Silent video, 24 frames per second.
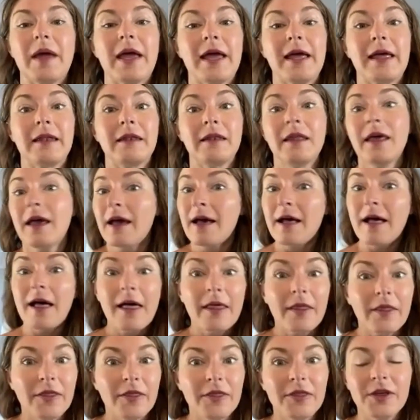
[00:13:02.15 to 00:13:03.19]
And
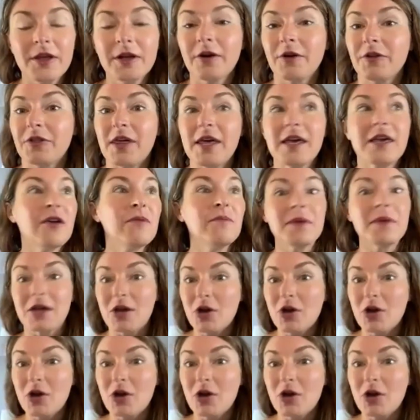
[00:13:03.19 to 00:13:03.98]
they can be